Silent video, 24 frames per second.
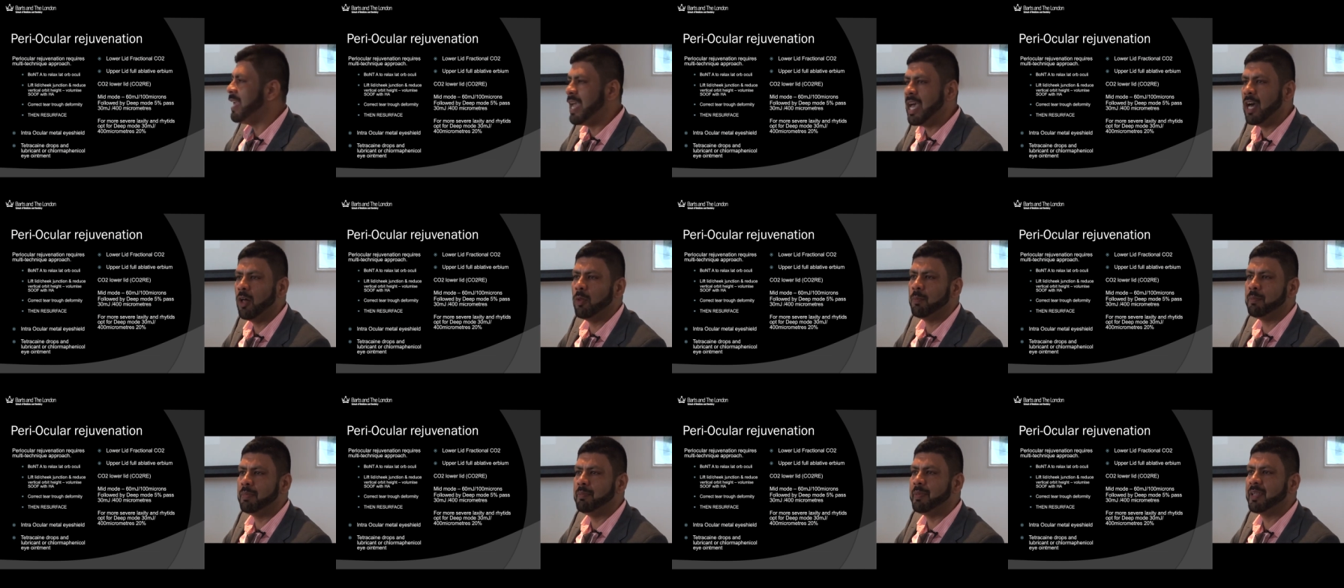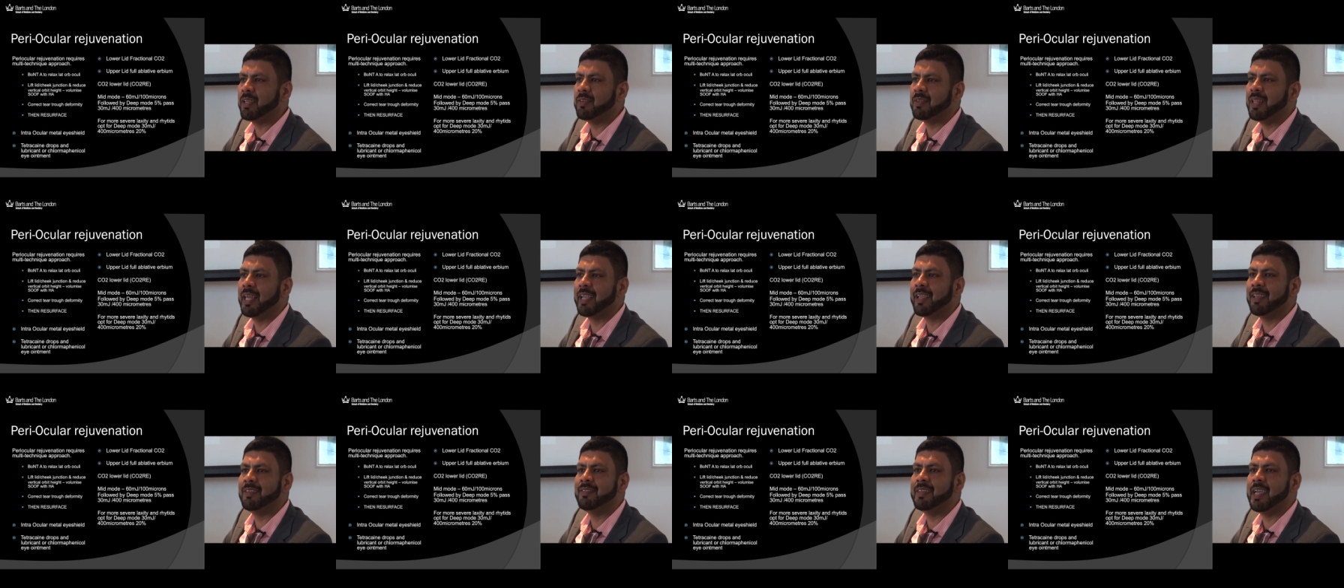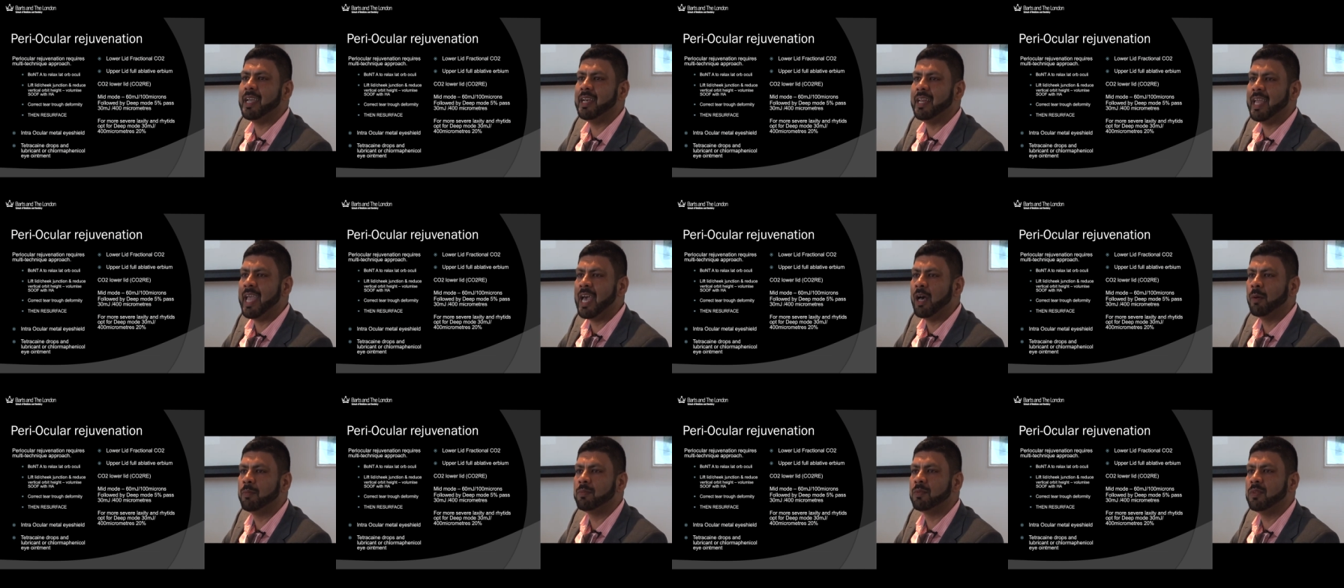help because, like I said, it
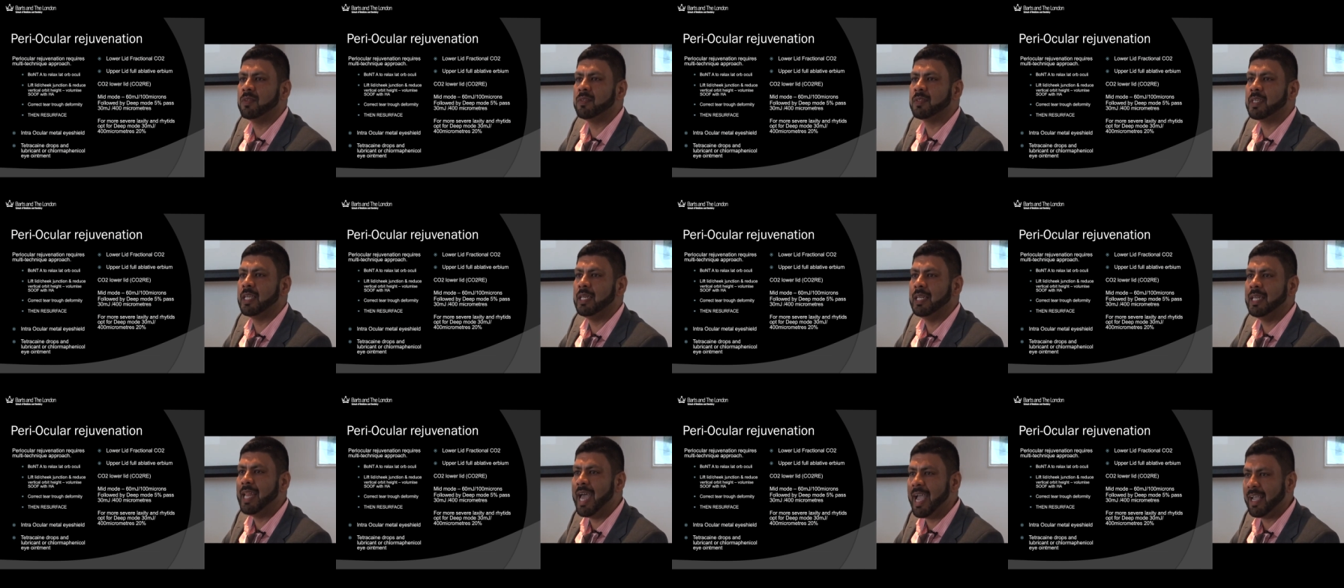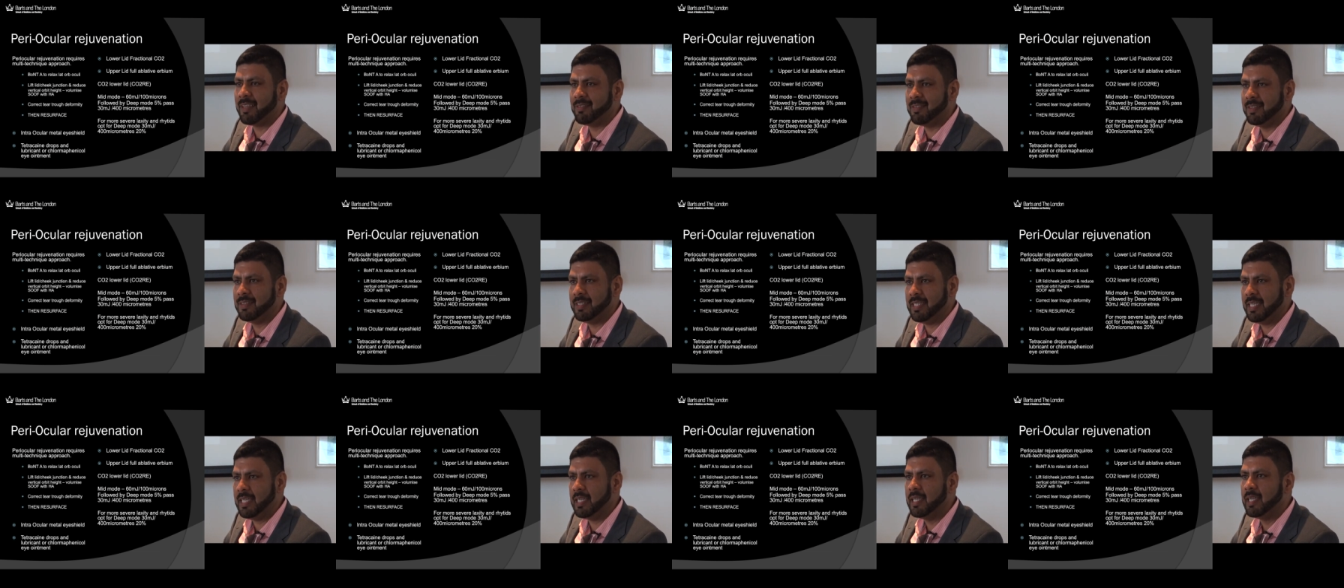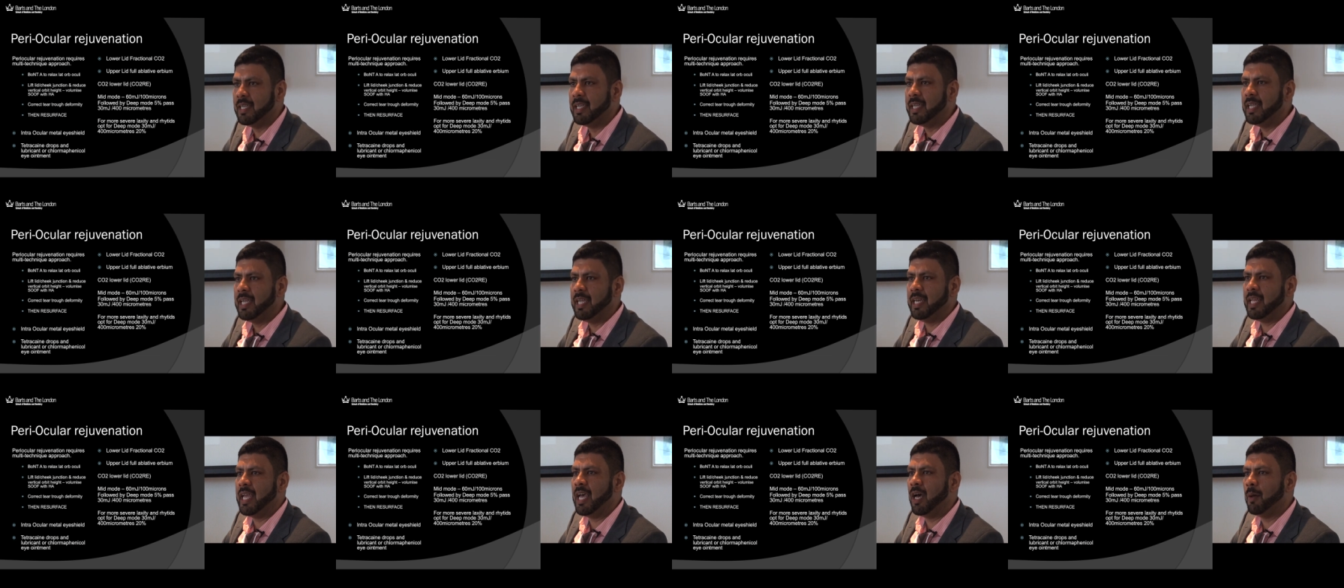helps with skin laxity,
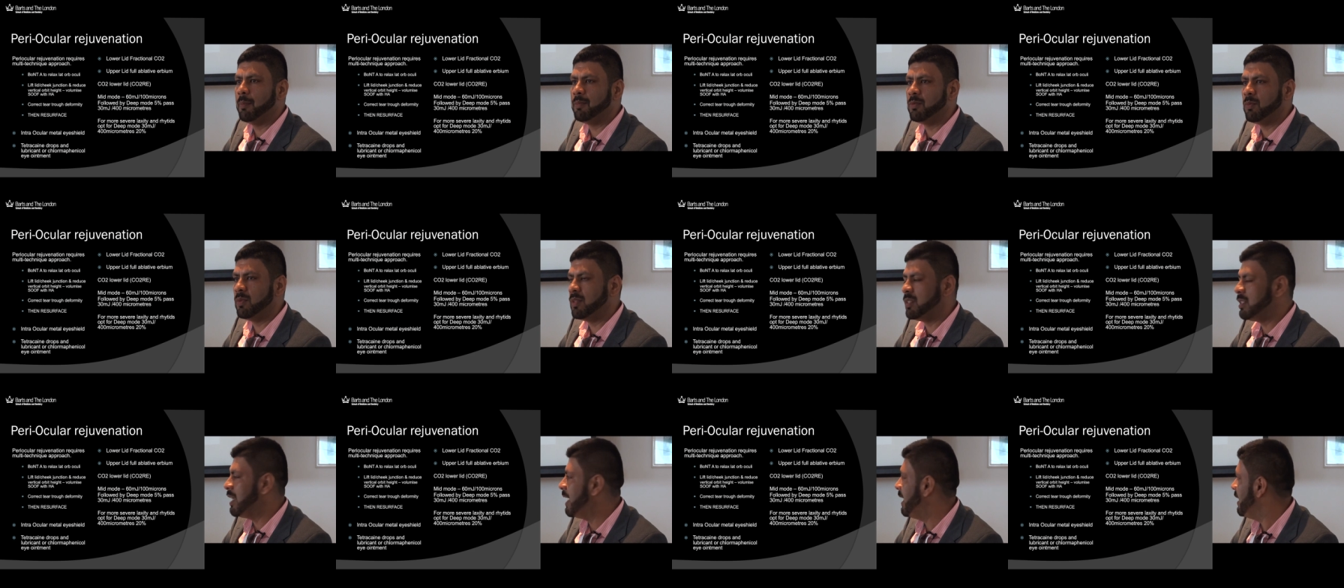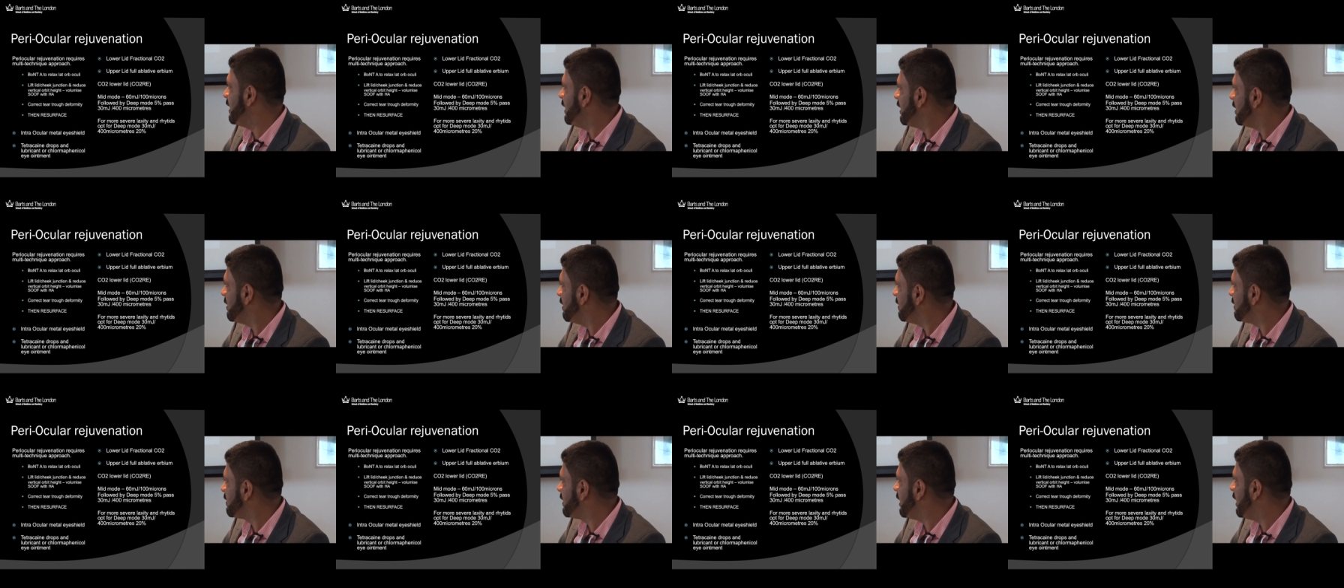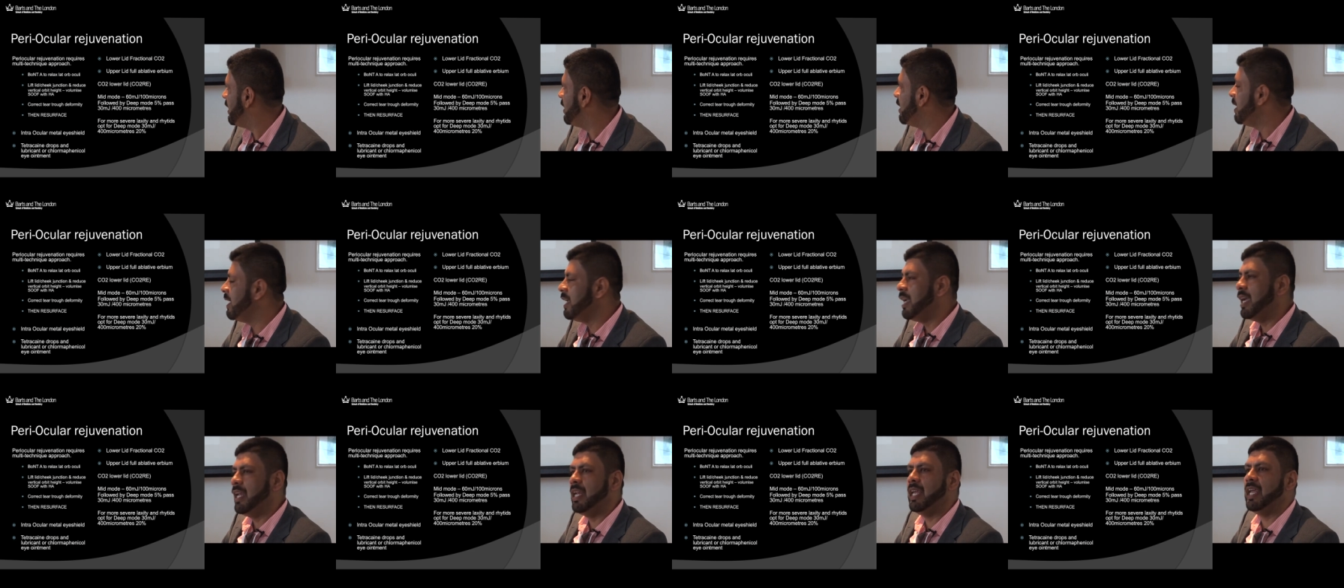it helps with tightening the skin,
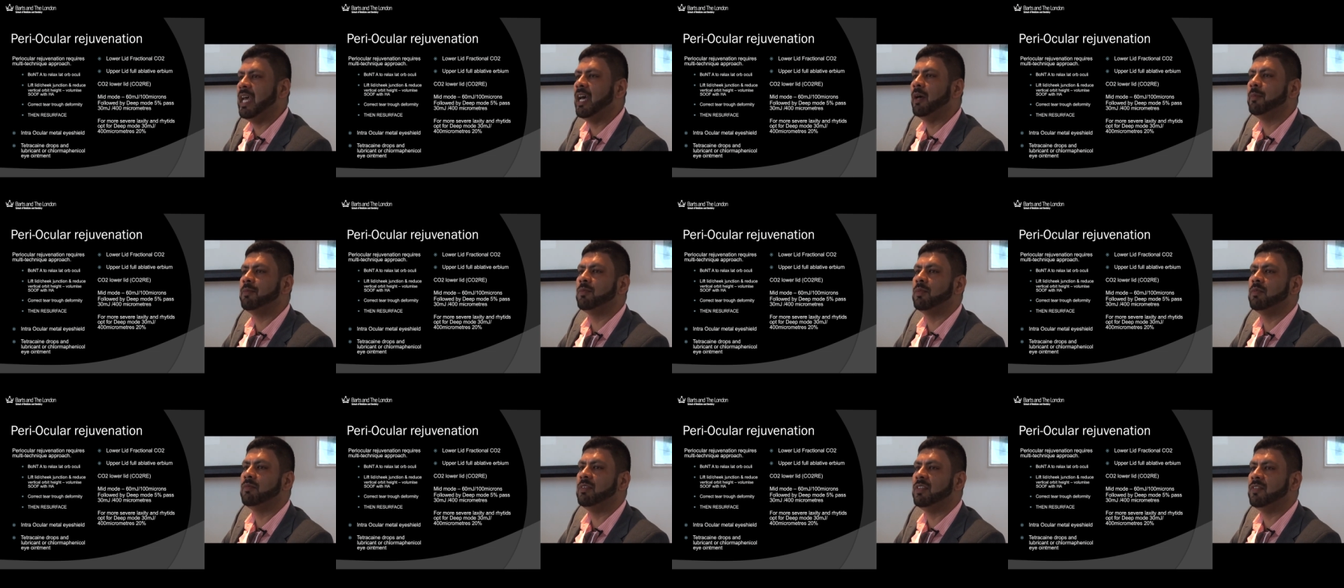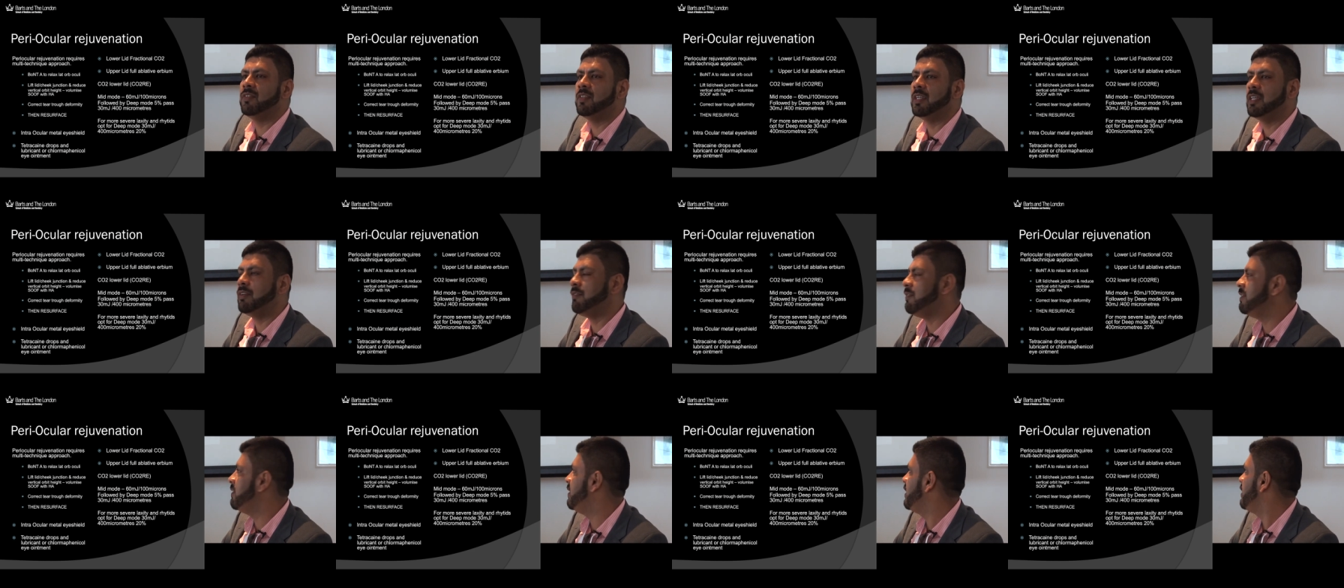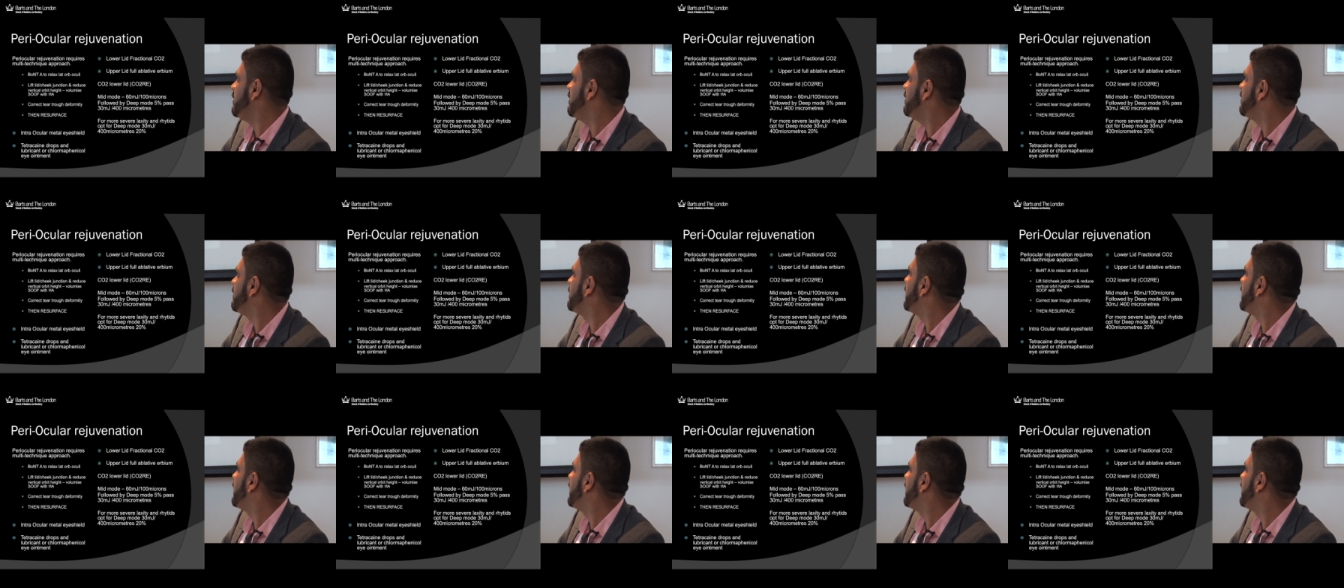and it helps with resurfacing the